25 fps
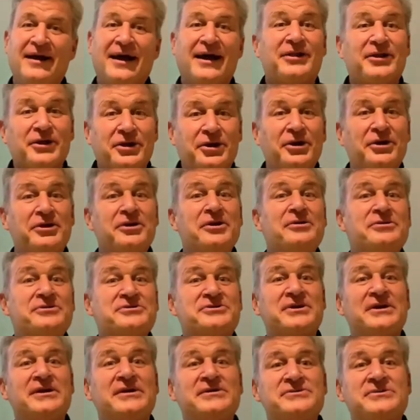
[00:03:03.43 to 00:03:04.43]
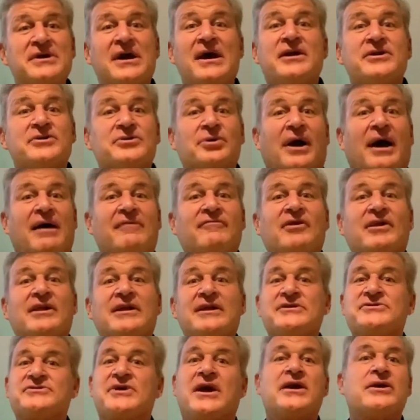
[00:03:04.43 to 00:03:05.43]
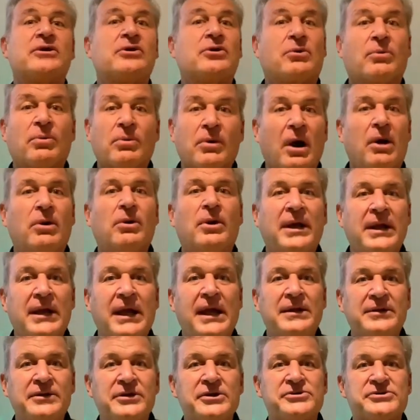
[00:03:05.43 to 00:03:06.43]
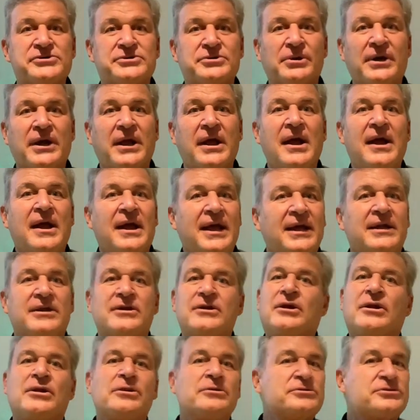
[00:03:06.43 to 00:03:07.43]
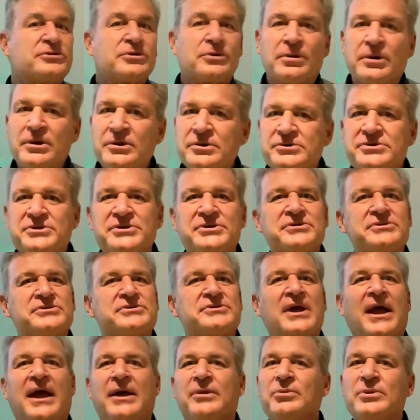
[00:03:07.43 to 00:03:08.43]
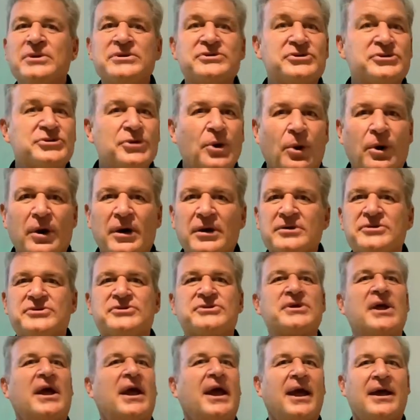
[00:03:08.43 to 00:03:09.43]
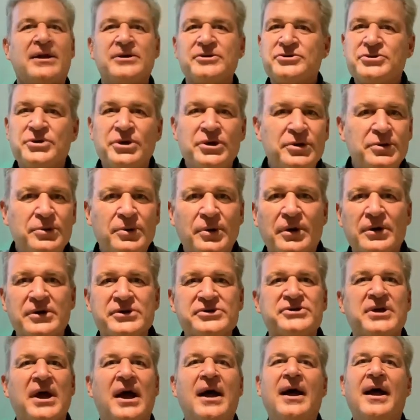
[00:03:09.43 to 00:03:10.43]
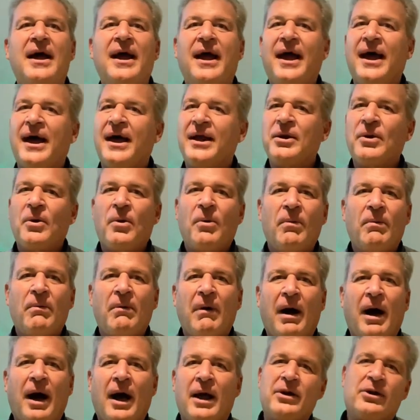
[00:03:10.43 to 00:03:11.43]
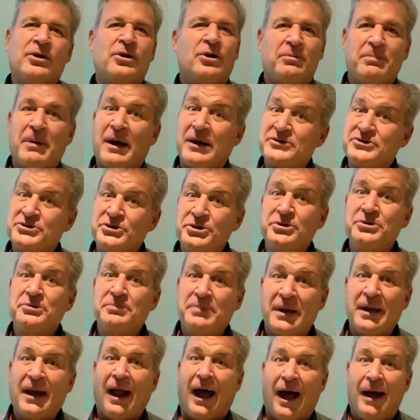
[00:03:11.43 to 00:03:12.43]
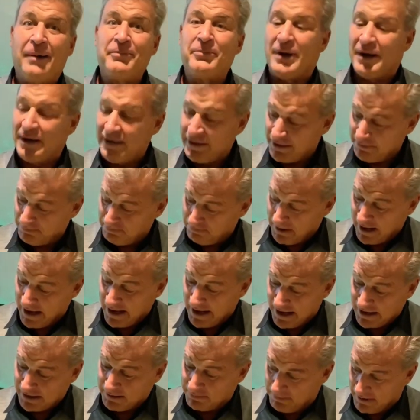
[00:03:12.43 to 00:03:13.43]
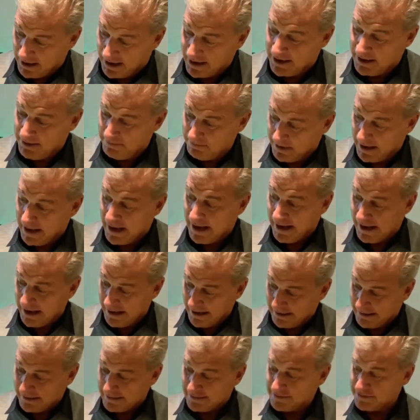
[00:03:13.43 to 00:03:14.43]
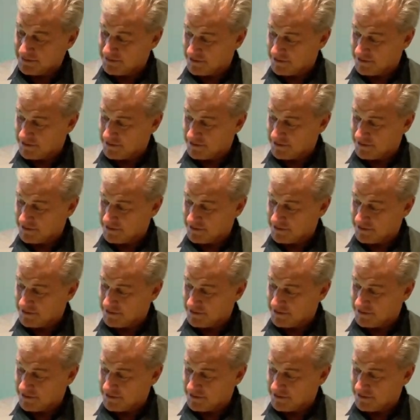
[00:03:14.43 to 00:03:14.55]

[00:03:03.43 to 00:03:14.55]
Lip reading: And the good news is, travel is a growing industry. It includes cruises and resorts and tours, and I don't know about you, but I'm ready to pack my bags.